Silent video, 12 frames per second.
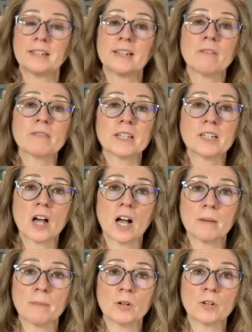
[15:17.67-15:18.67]
Definitely
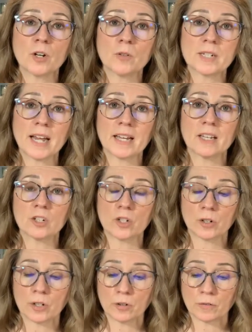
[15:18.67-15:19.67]
talk about note-taking
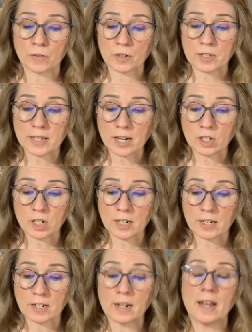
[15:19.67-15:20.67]
during your first
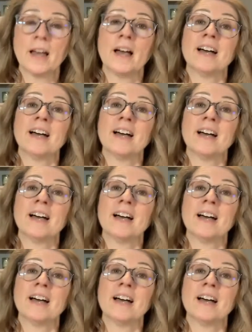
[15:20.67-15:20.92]
session.